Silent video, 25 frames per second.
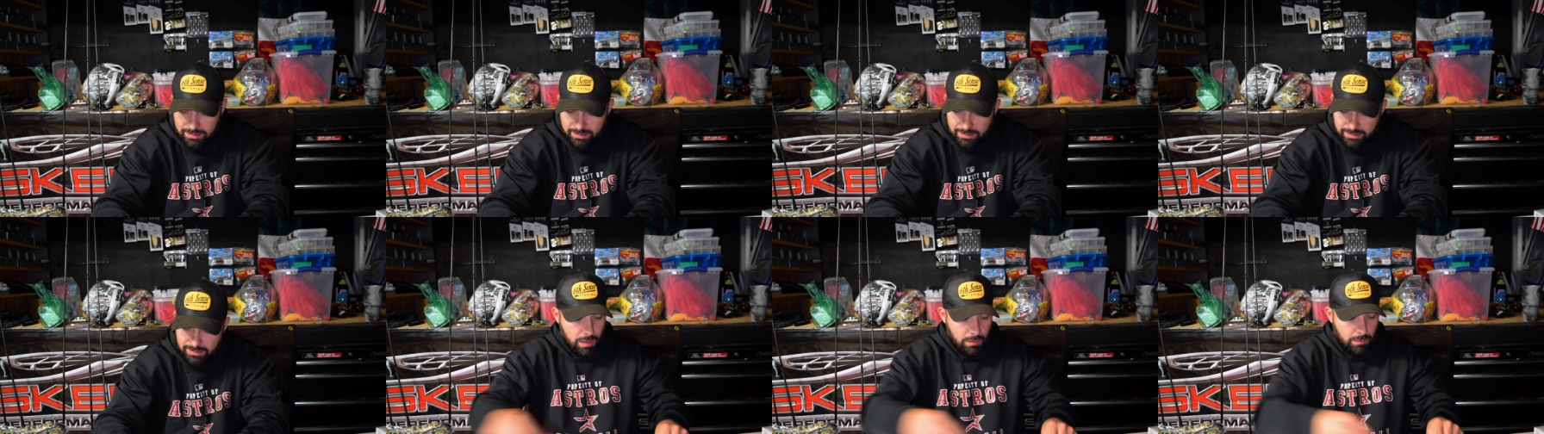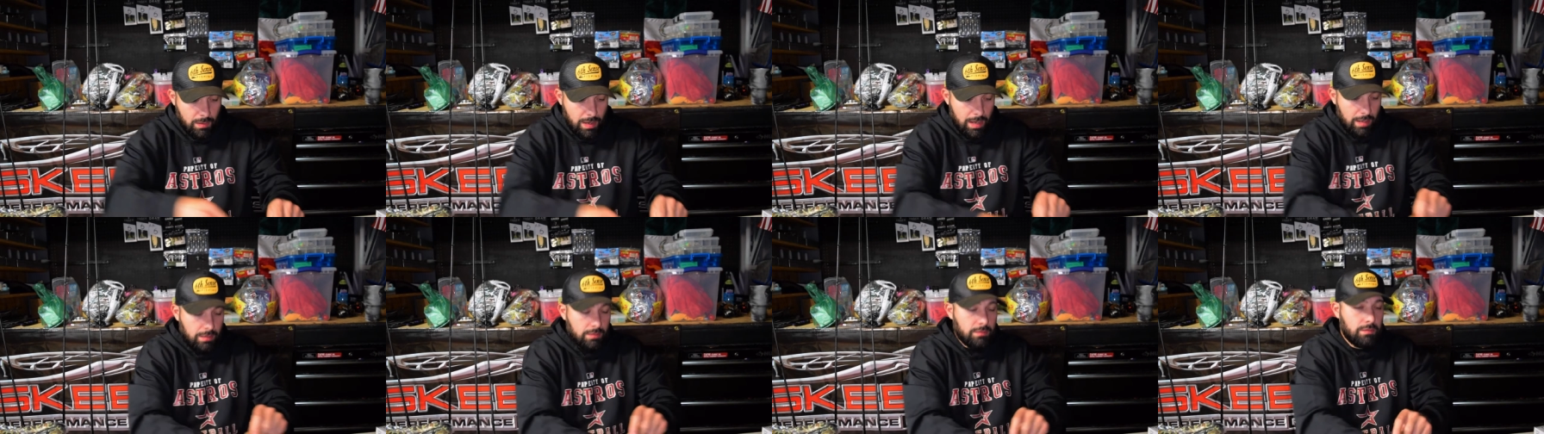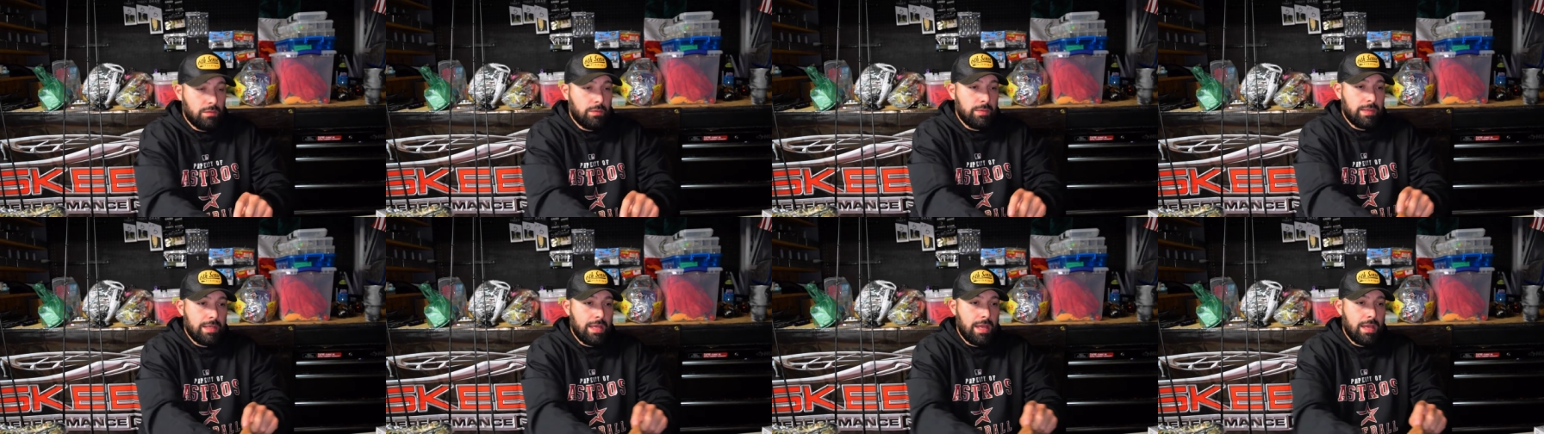all right
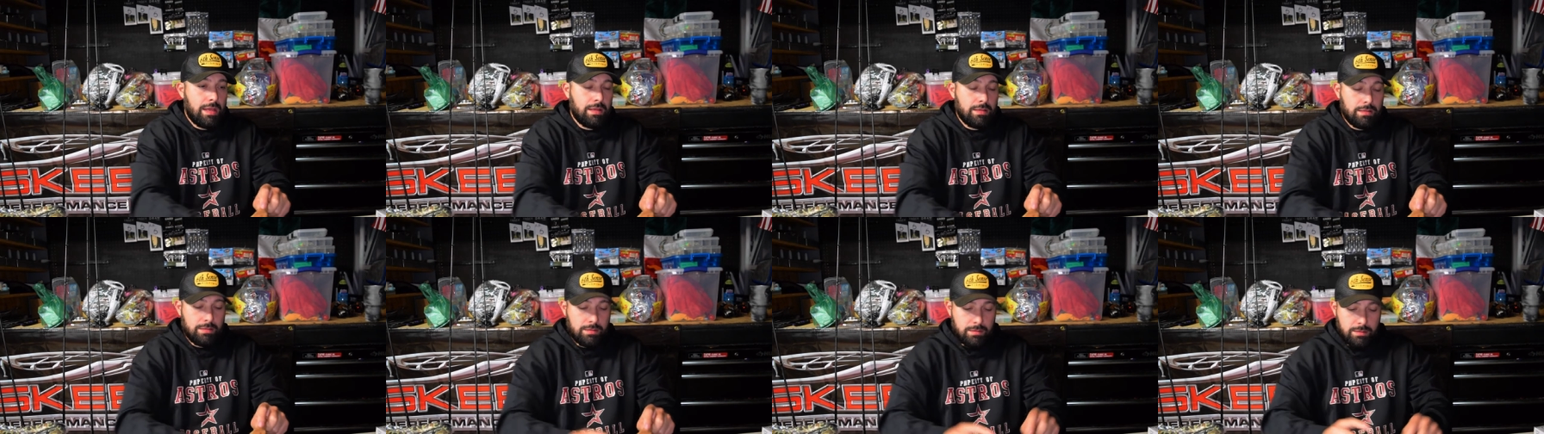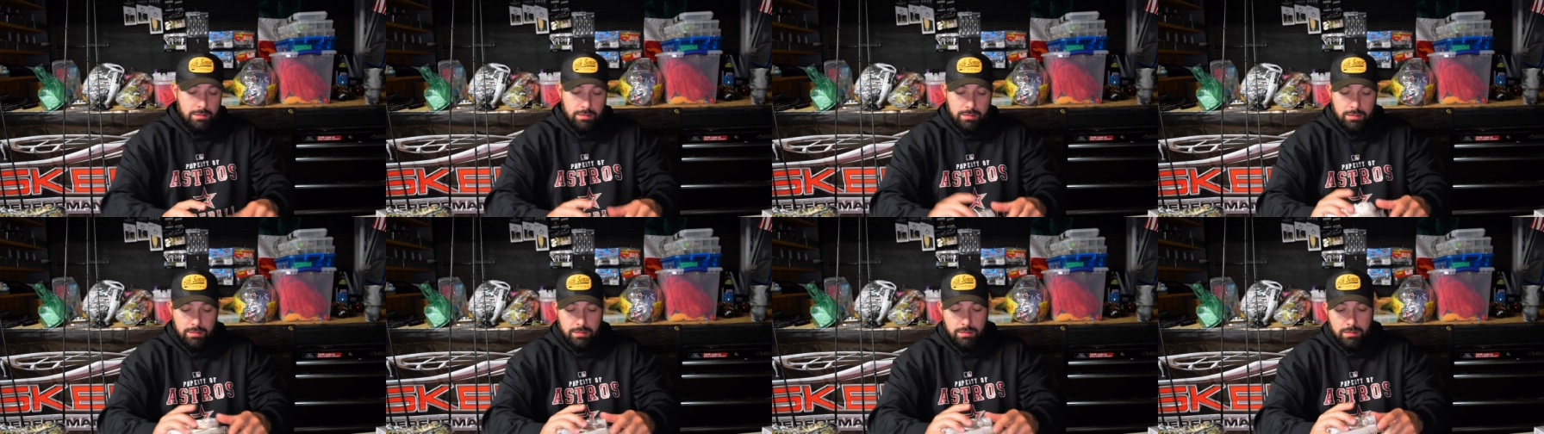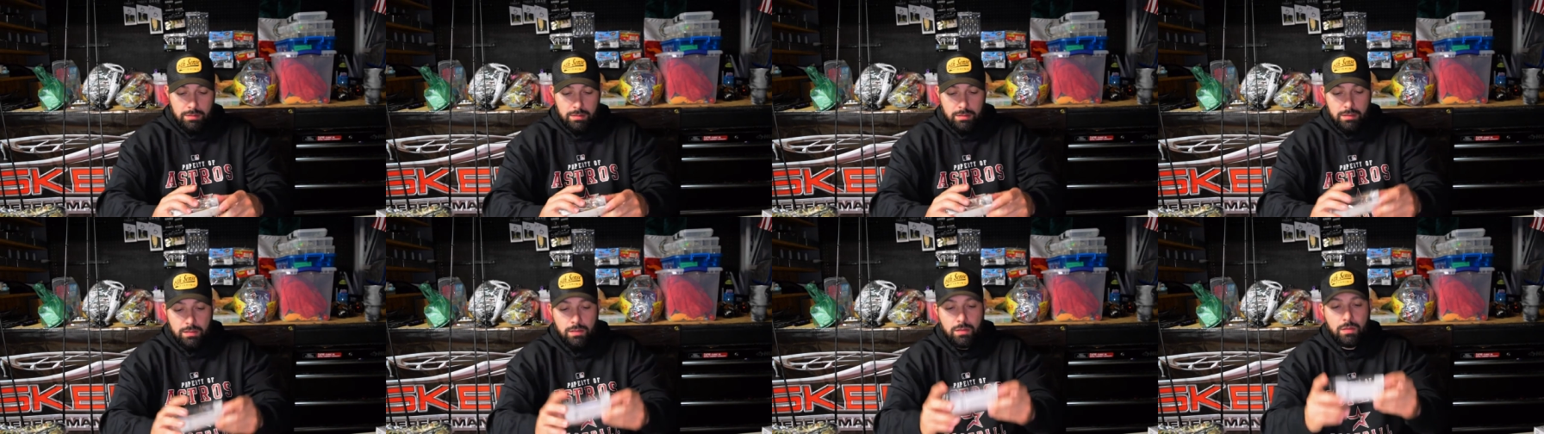what we got
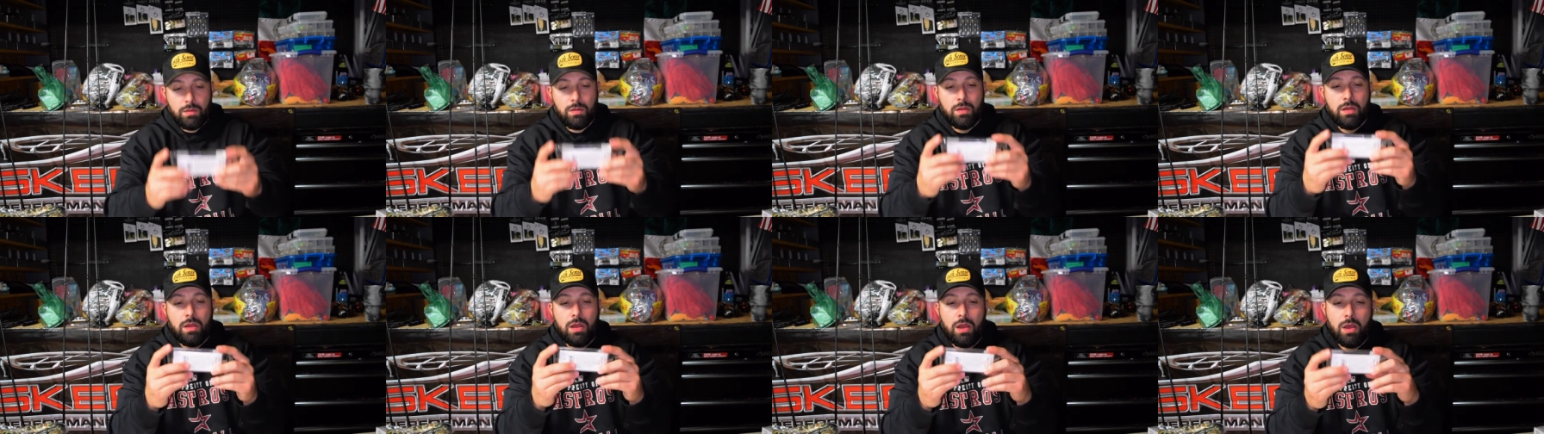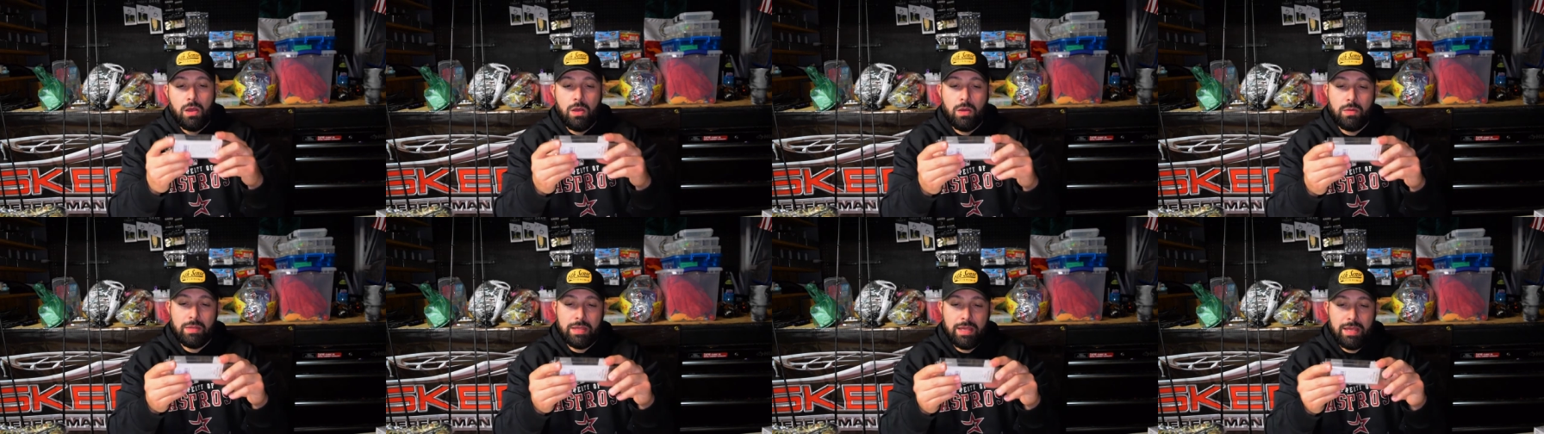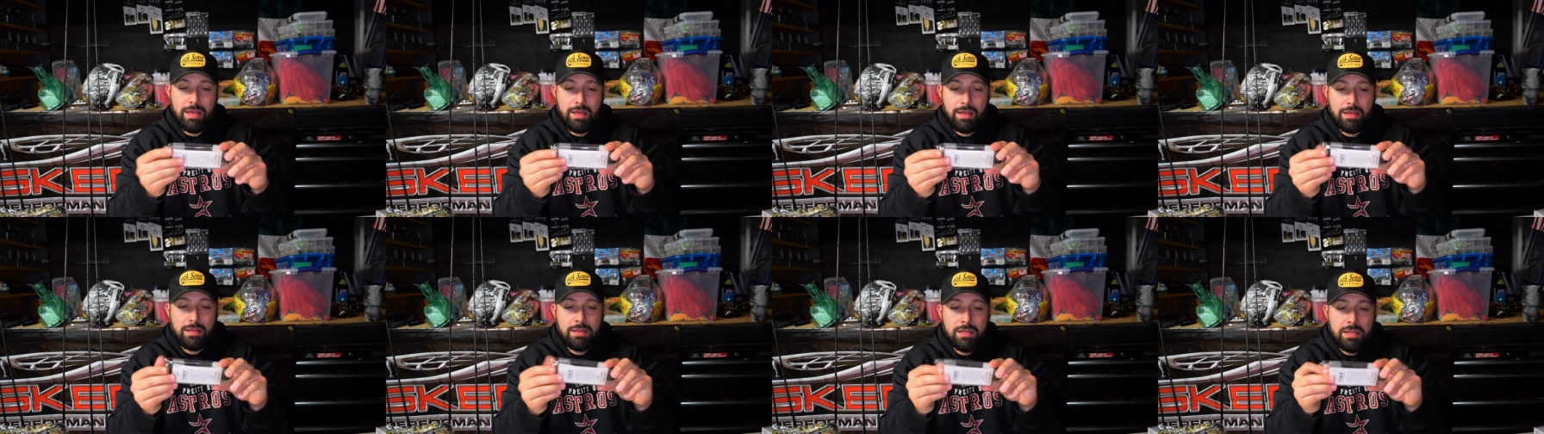oh
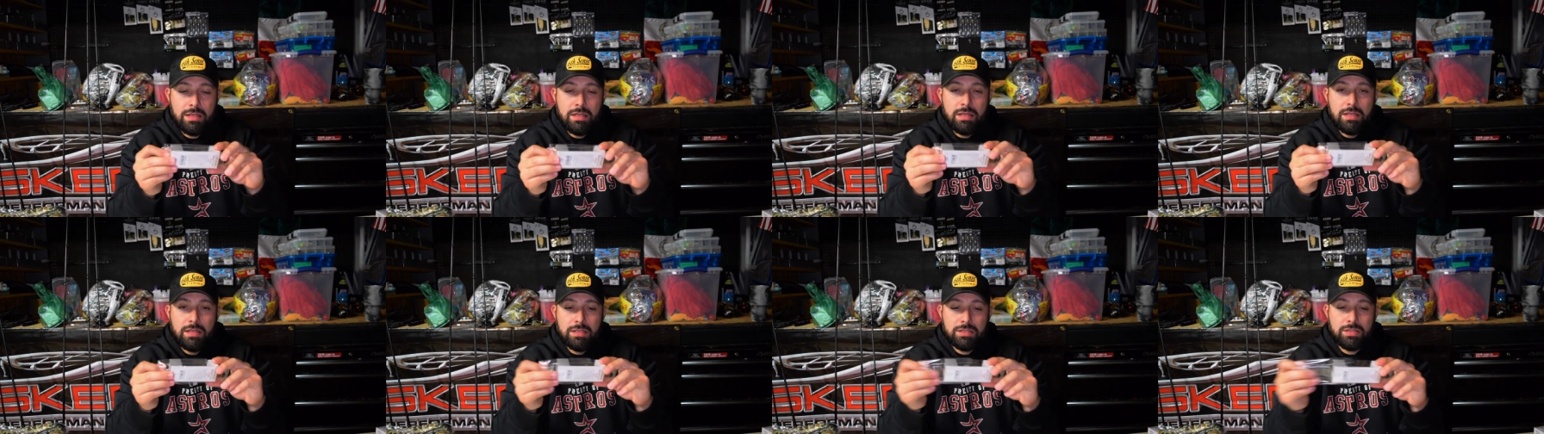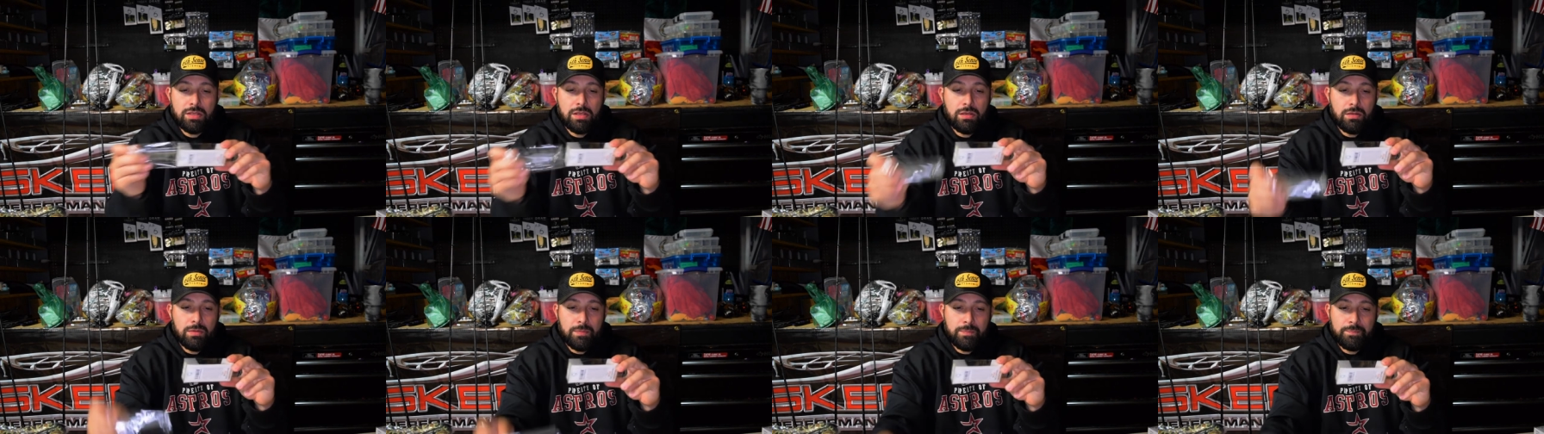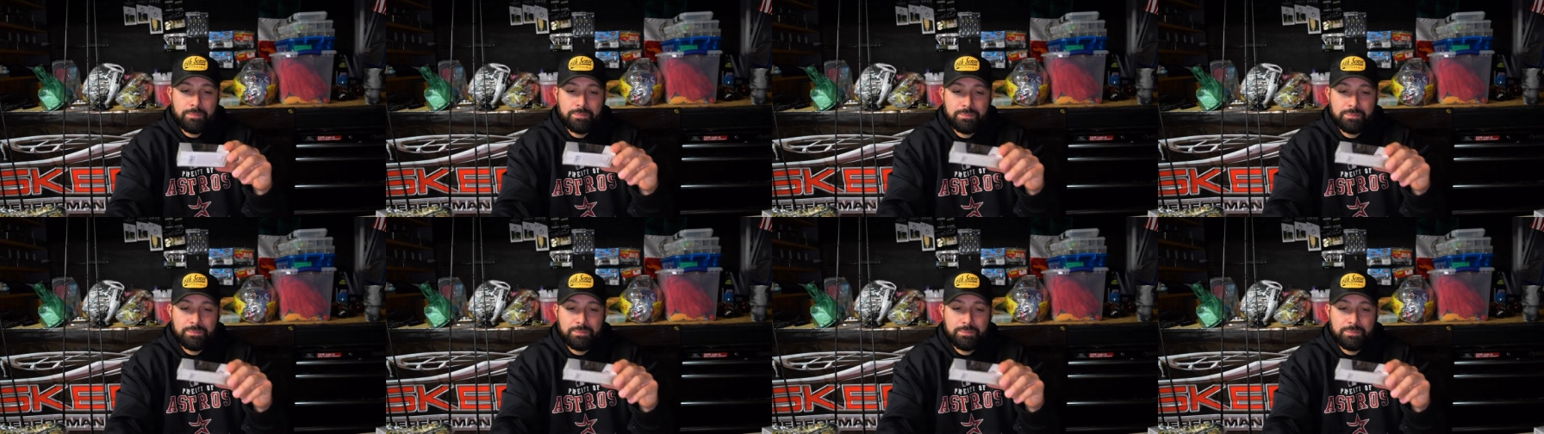yeah so